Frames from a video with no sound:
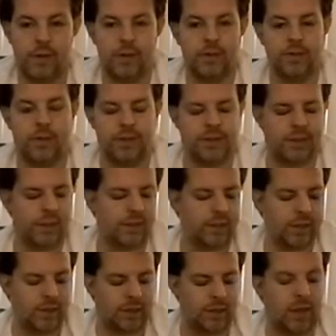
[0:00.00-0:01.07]
So I'll see
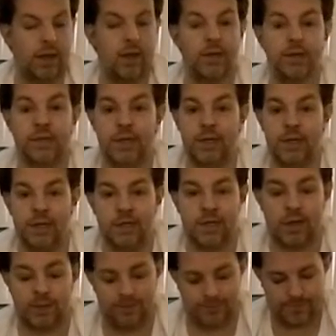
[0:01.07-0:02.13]
you I'll see you next
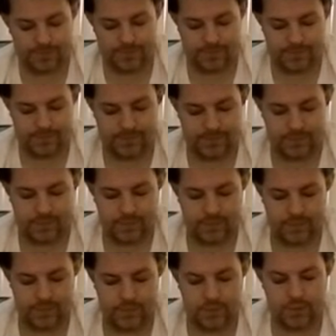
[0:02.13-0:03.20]
time,
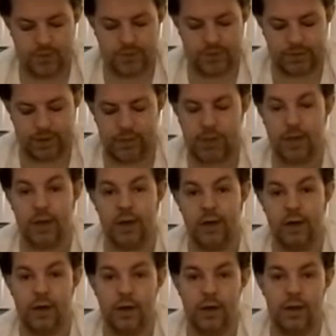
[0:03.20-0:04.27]
or I'll see you later.
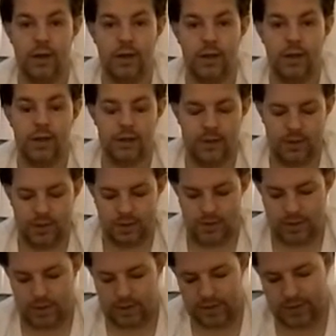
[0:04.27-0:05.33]

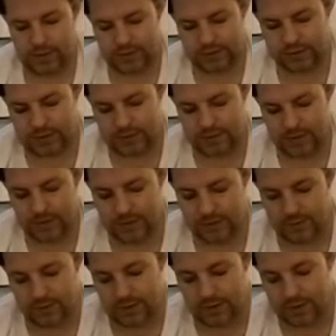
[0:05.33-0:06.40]
I gotta see
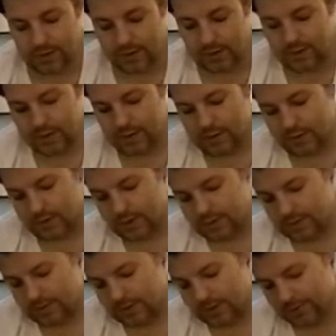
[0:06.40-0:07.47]
about
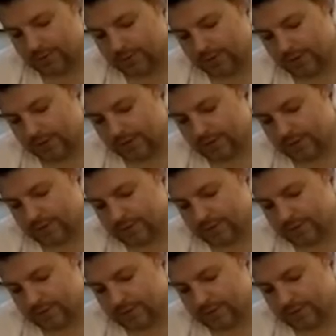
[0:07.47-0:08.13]
powering my gun.